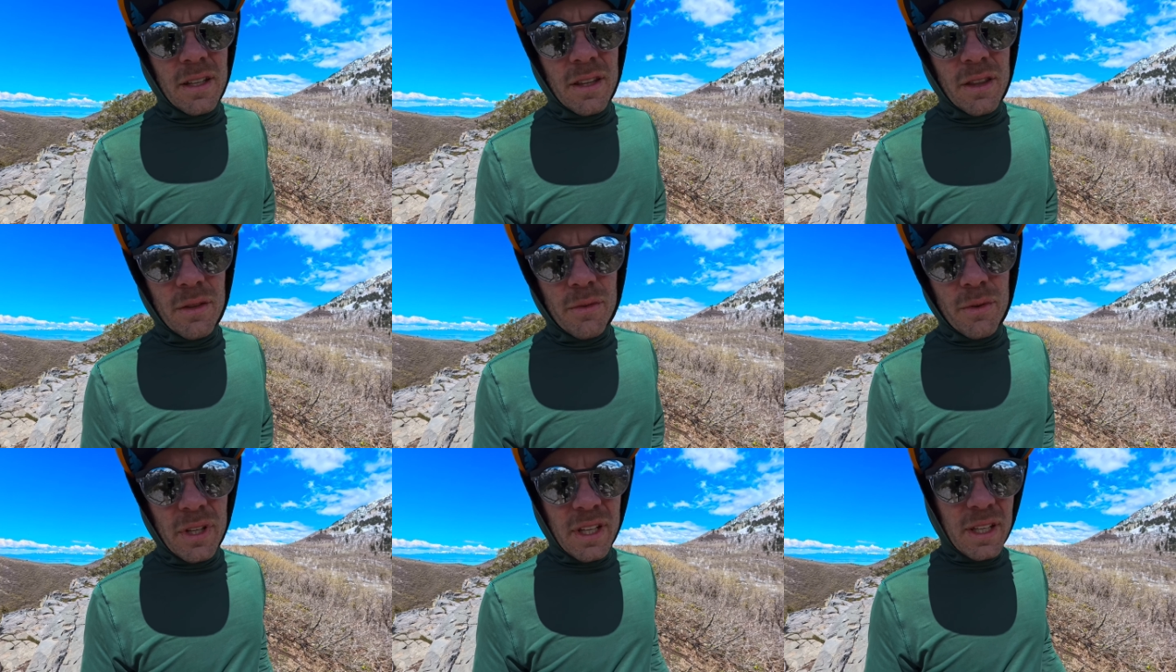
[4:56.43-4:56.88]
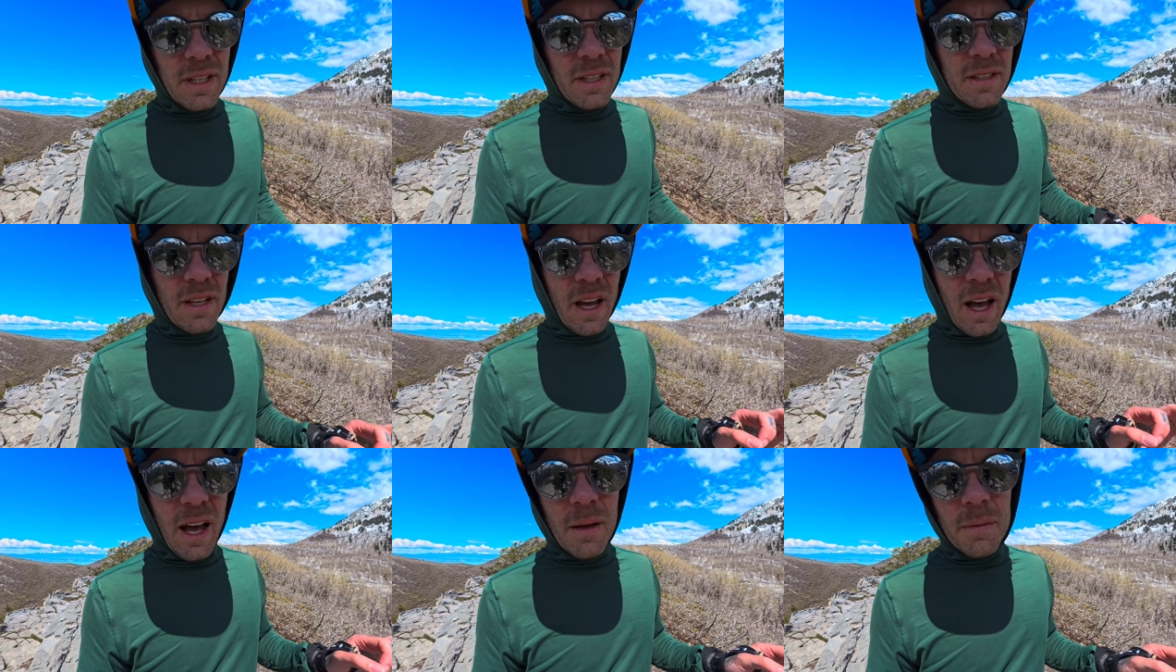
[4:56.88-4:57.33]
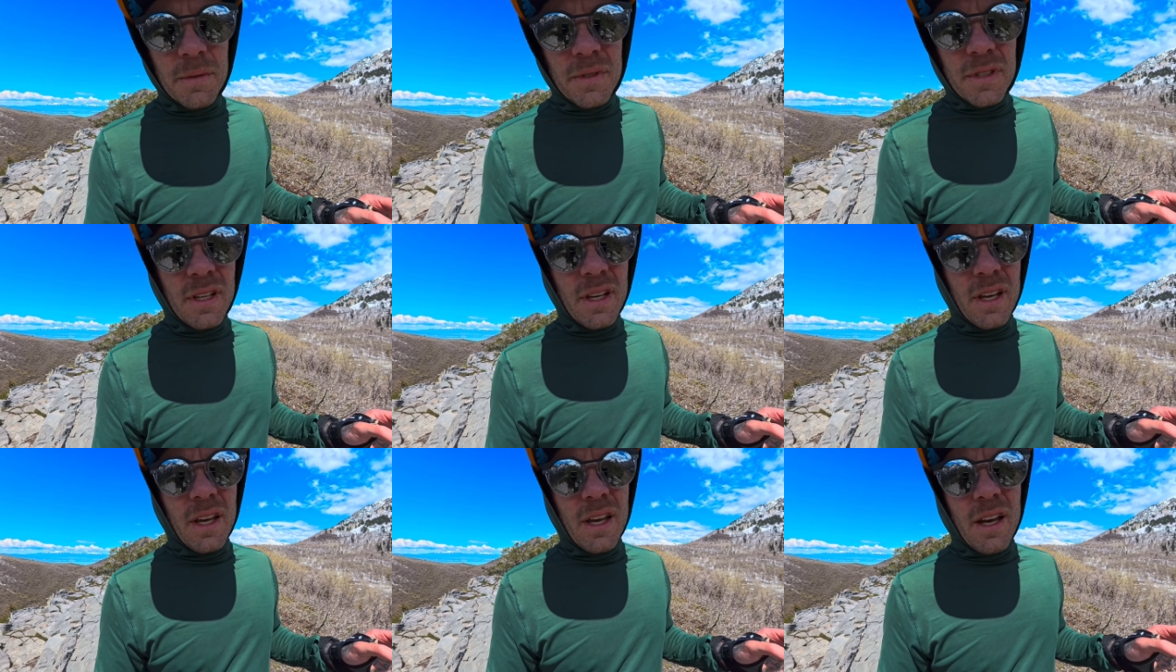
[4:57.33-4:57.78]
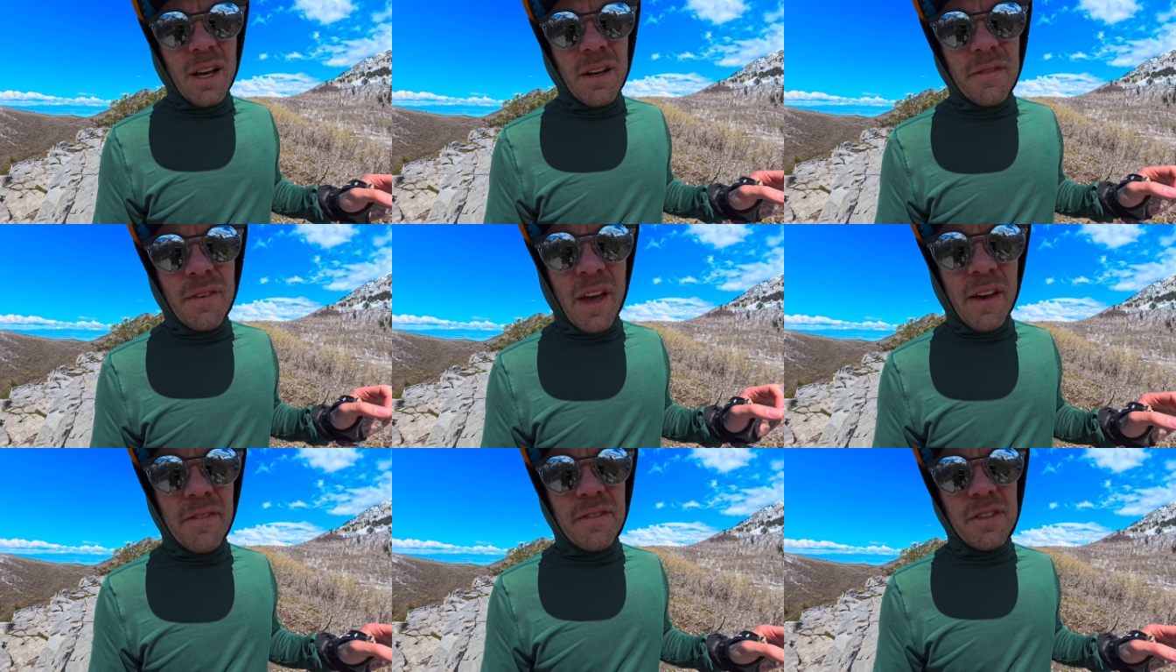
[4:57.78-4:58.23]
three tops
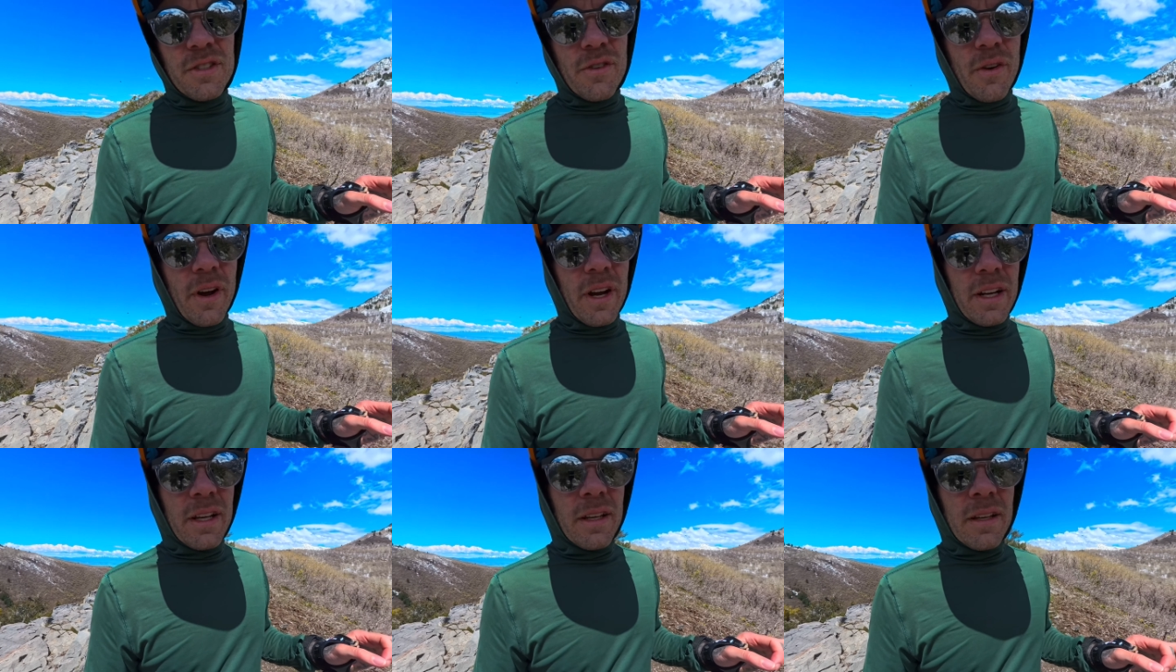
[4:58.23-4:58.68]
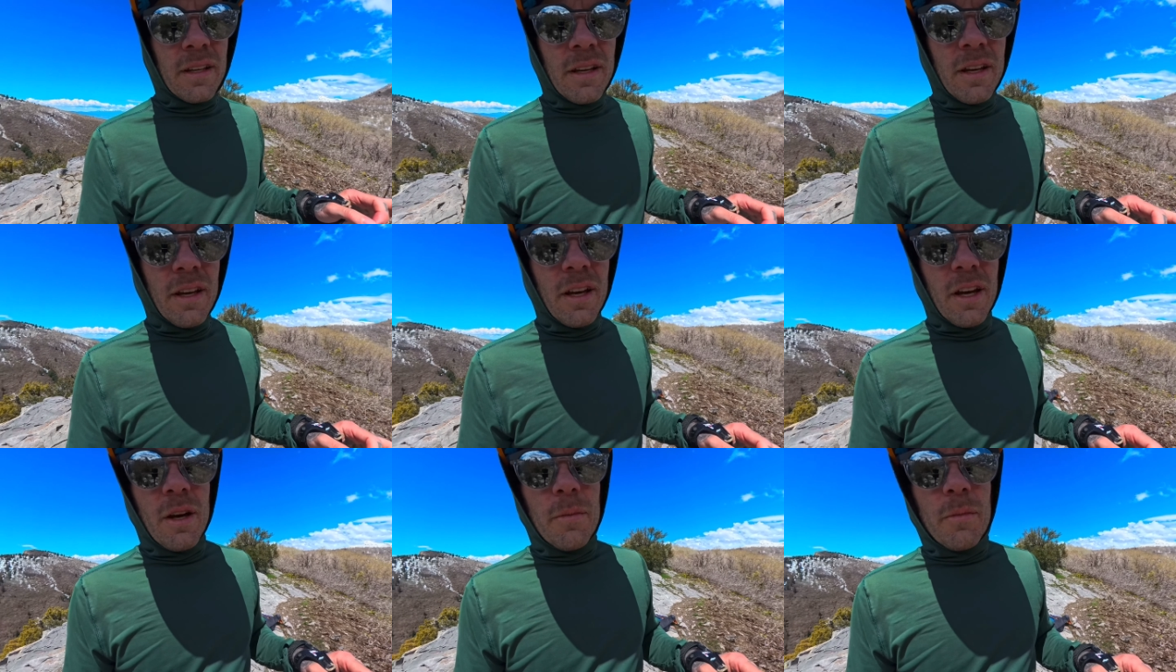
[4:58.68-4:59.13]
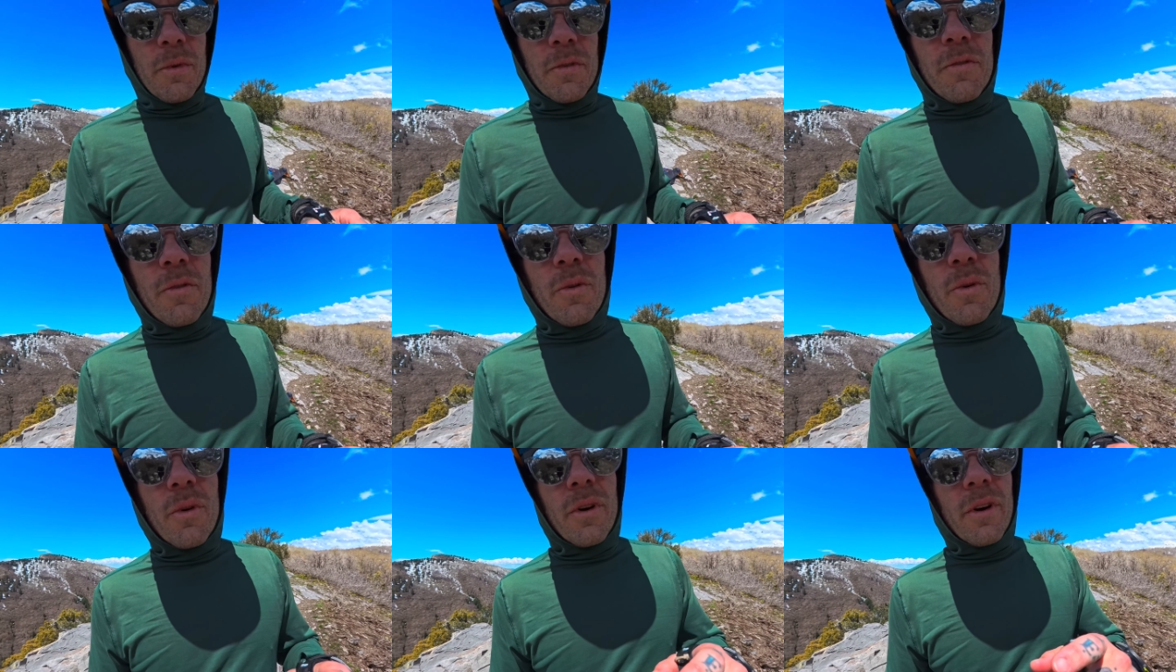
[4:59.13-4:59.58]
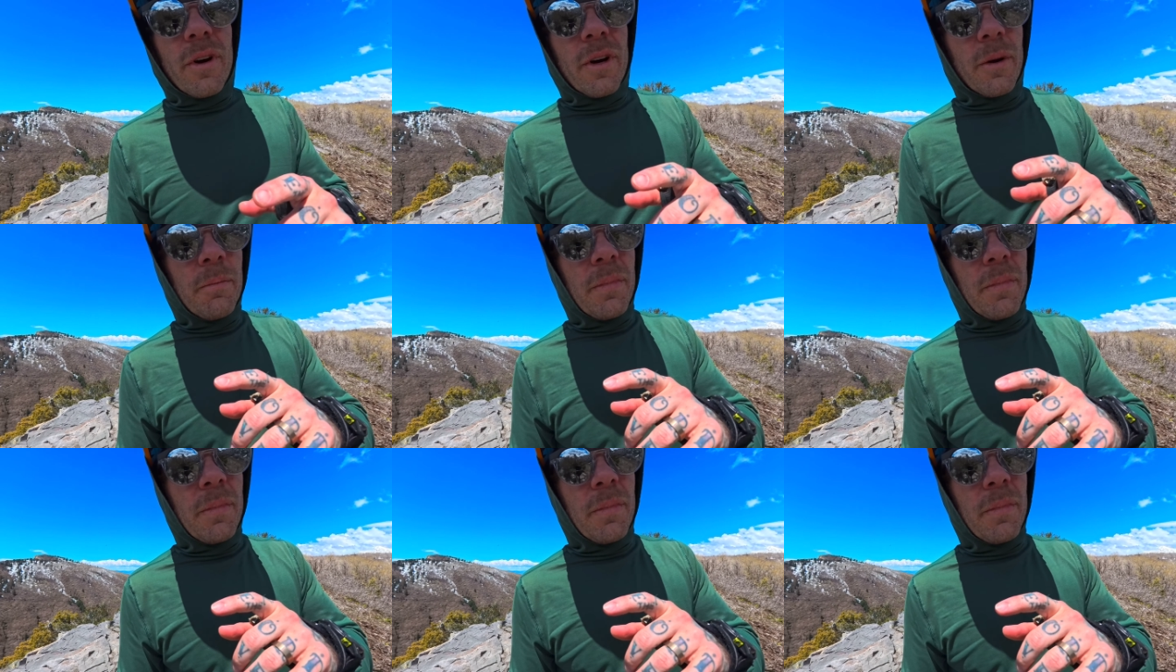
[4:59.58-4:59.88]
of heavy training before